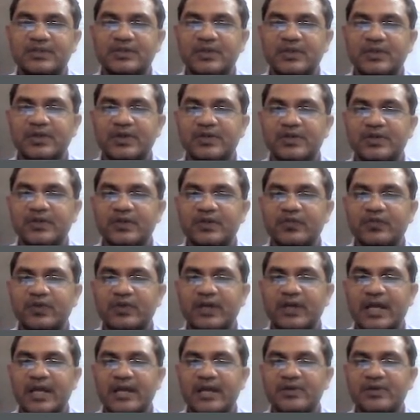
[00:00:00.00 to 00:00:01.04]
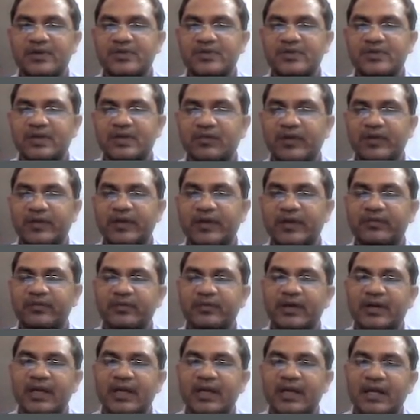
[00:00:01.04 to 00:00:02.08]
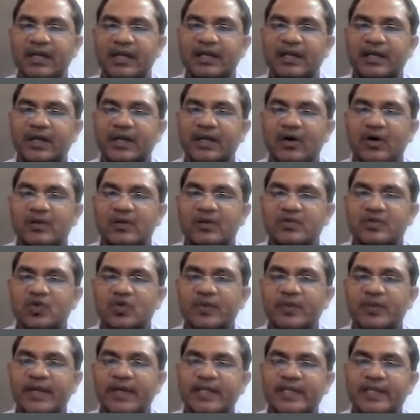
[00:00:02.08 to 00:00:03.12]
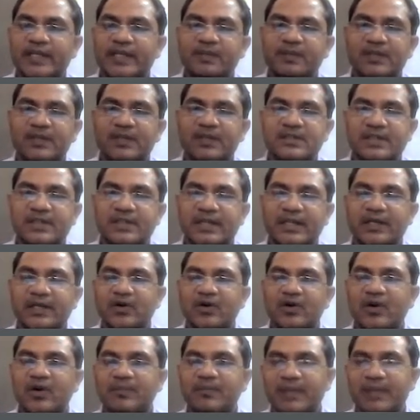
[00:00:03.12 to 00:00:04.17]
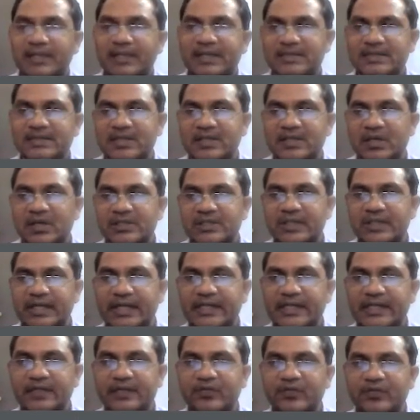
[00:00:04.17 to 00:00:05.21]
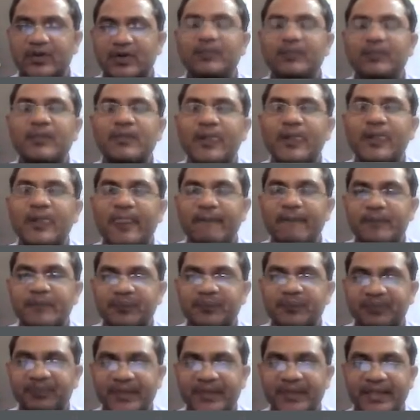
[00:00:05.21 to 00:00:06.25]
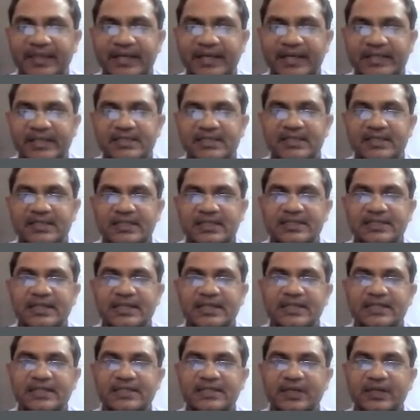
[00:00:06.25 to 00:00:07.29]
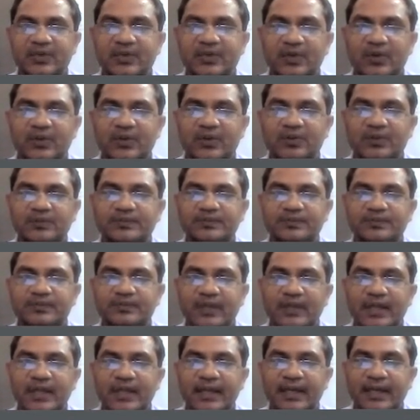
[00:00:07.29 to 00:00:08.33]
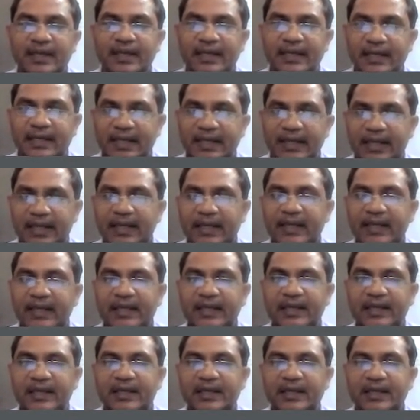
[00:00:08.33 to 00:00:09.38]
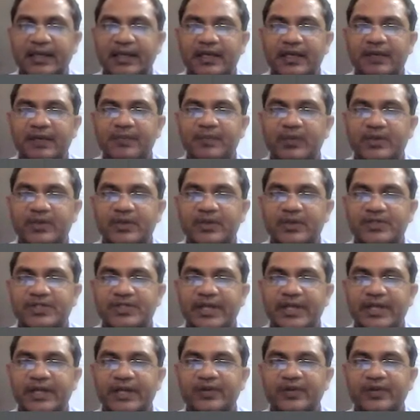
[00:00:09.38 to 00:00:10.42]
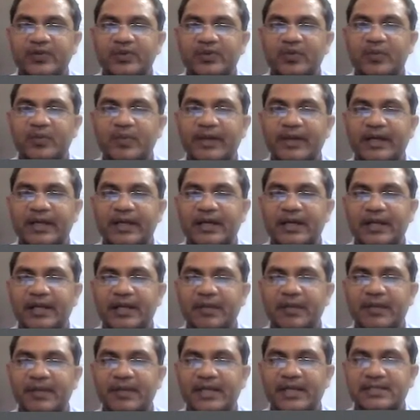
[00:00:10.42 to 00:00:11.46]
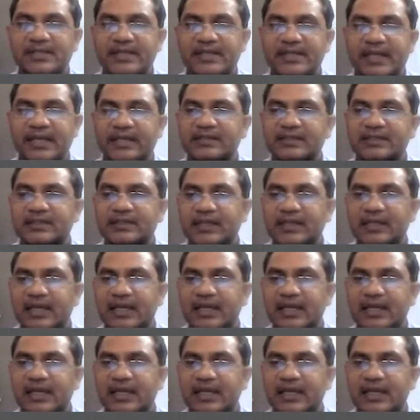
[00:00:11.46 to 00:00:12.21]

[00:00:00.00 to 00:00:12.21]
solution for longitudinal wave can also be expressed in complex conjugated form. That is, z is equal to a e power j into omega t minus kx